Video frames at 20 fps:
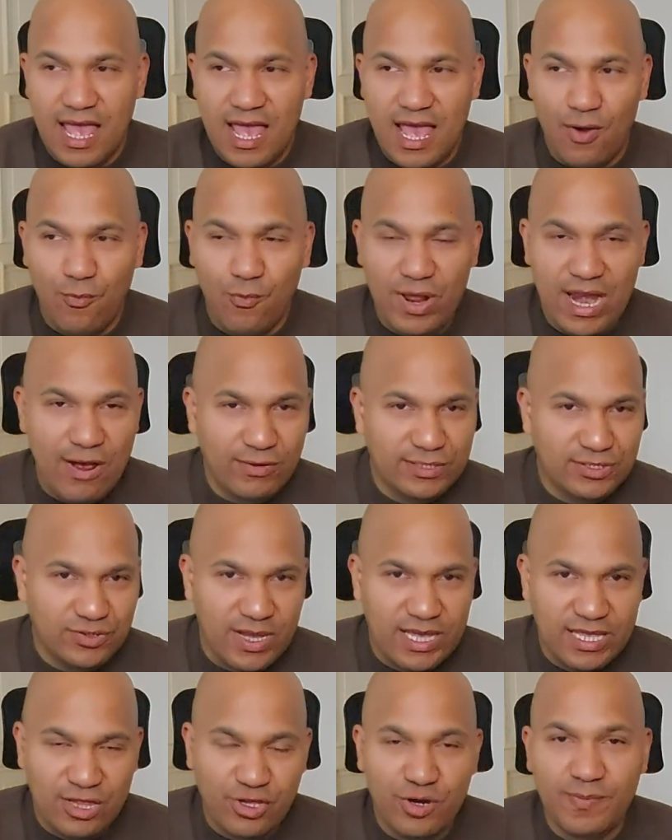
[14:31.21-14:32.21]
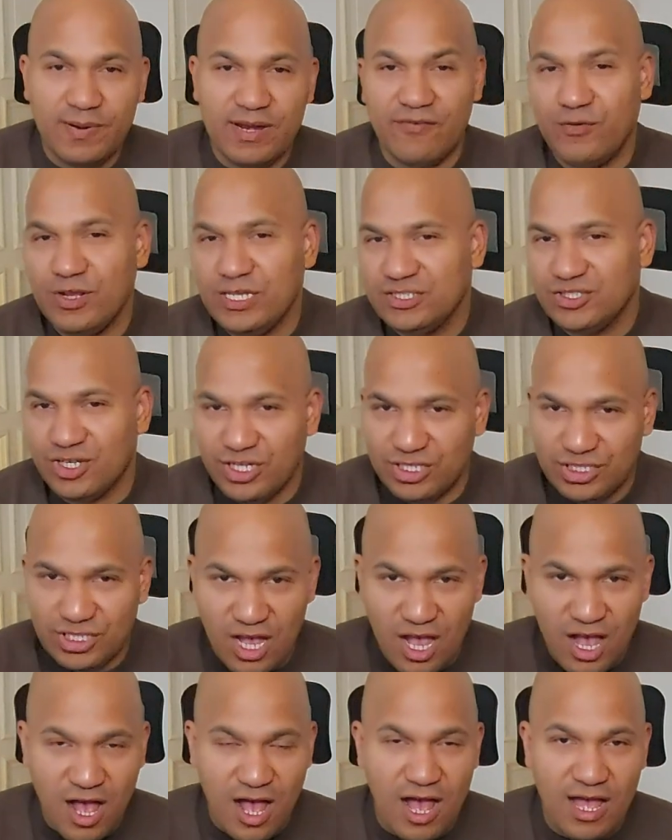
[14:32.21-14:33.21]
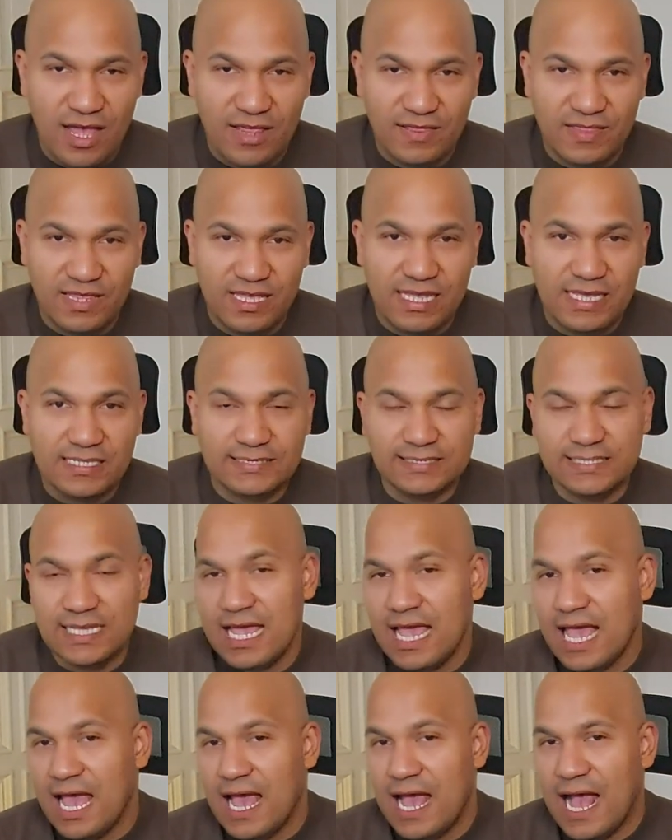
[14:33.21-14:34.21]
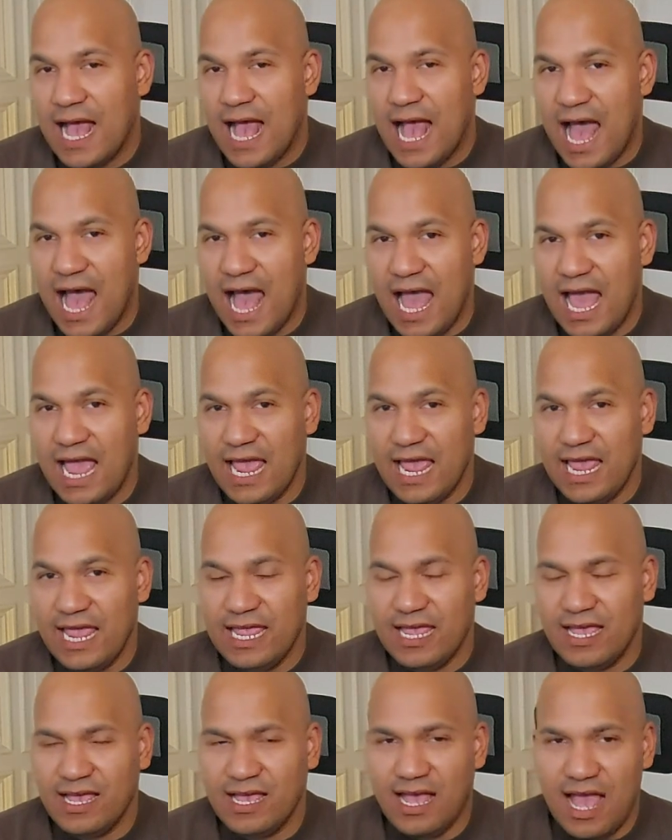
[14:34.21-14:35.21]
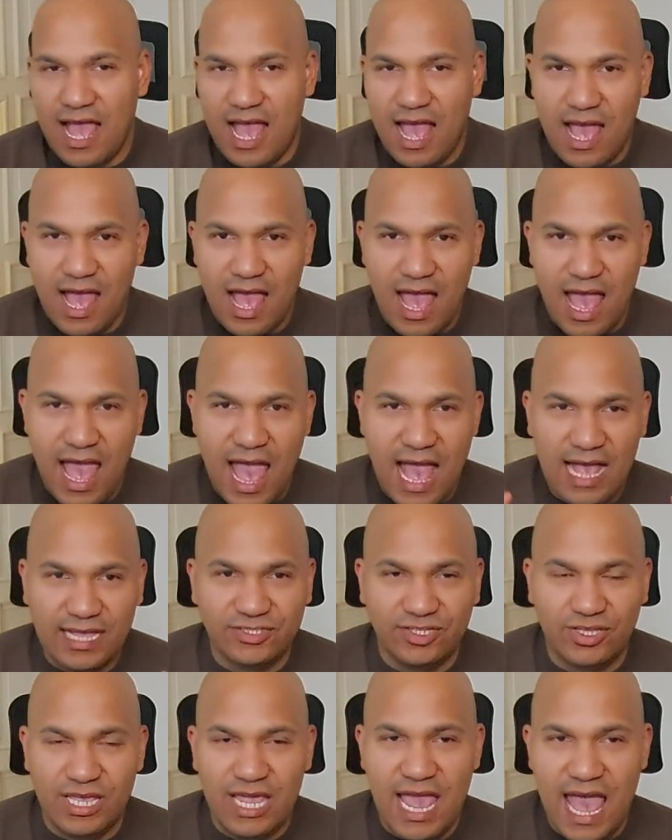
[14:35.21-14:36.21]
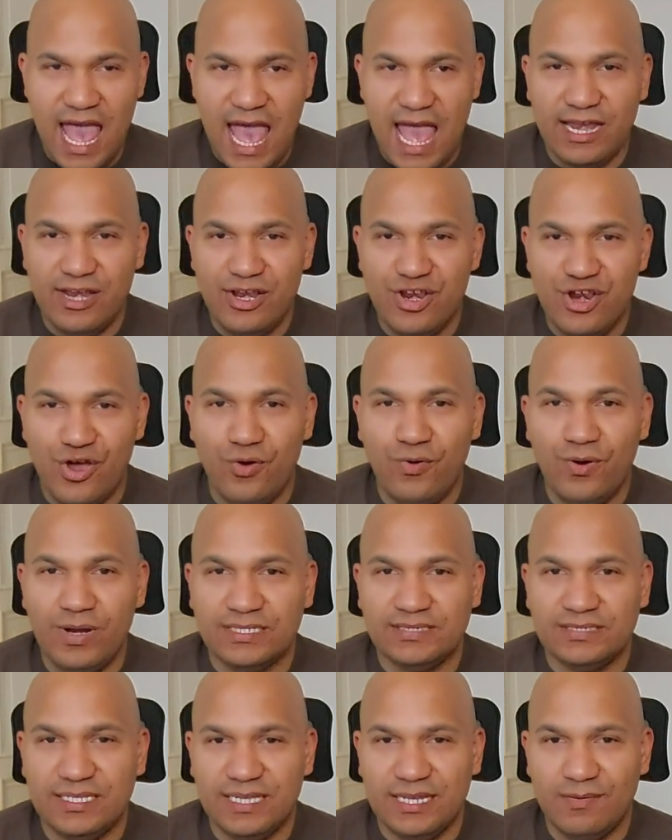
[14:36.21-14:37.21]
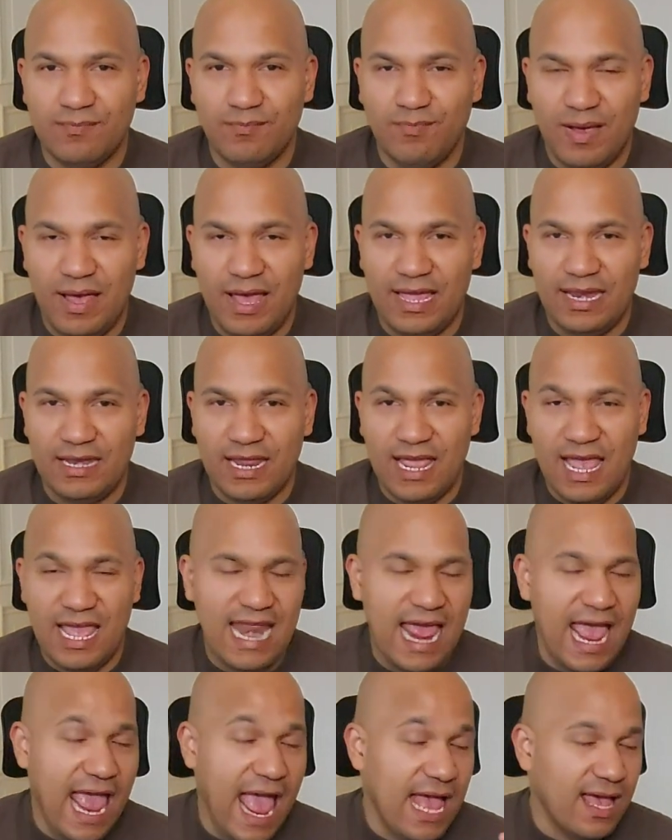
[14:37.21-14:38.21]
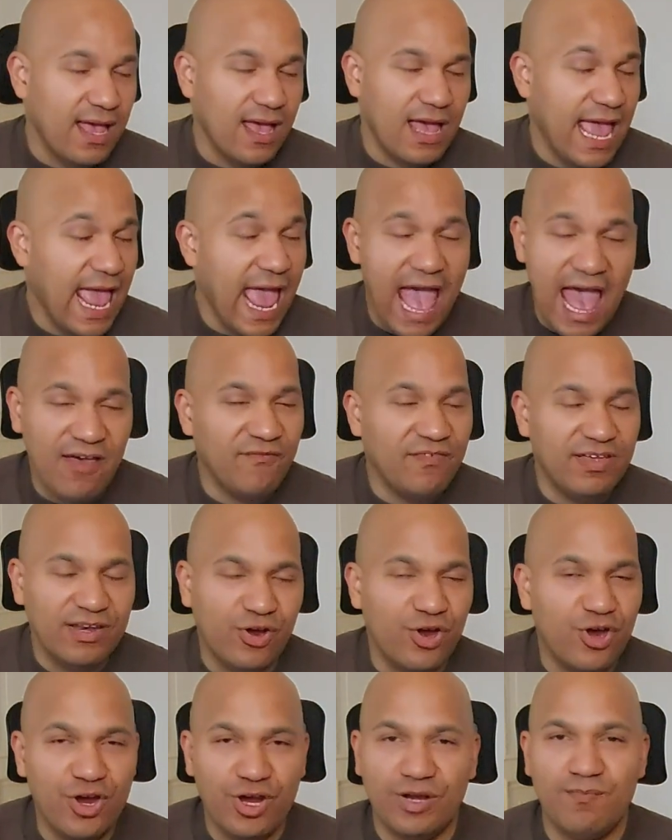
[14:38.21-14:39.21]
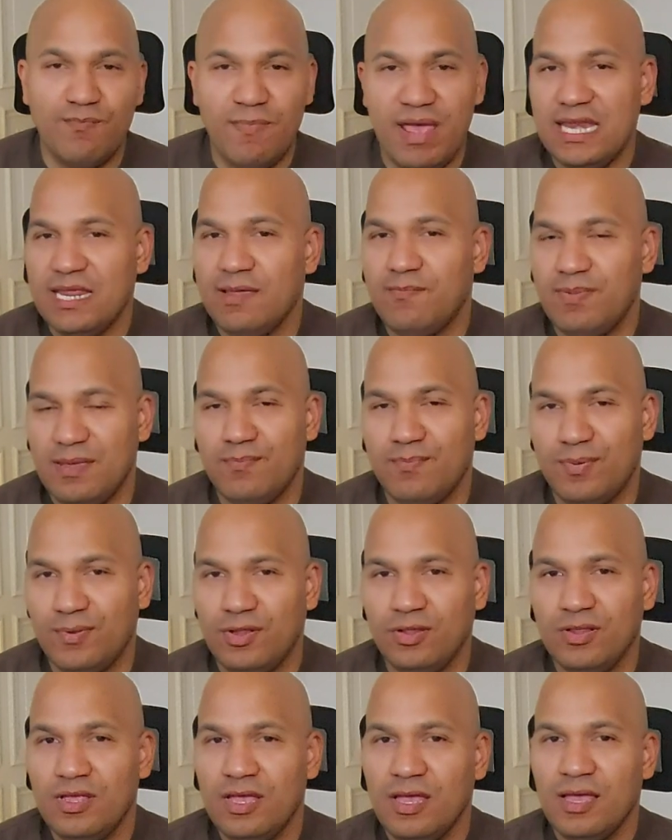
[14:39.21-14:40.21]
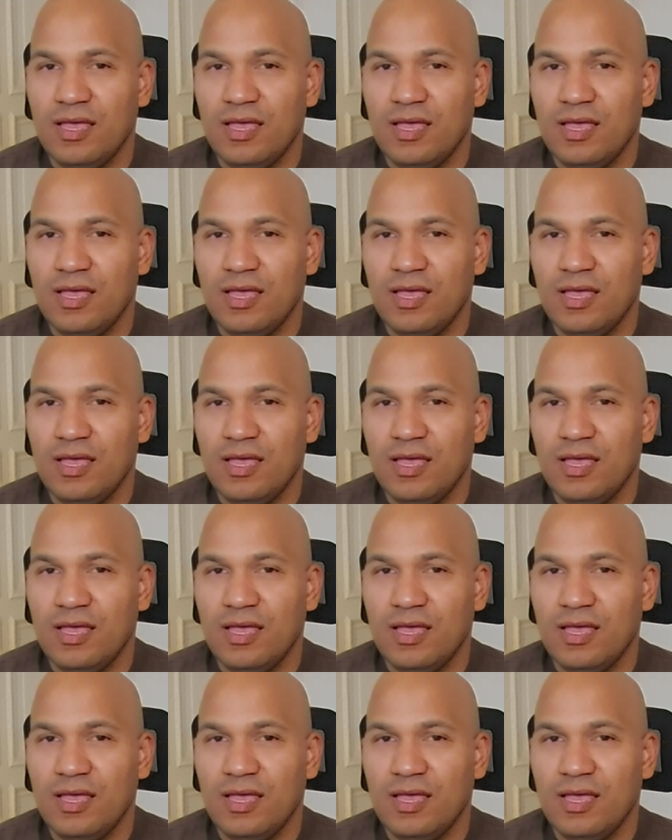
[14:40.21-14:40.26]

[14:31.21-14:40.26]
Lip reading: When I was doing a little bit of research on these, I actually hadn't noticed it, and I haven't heard many people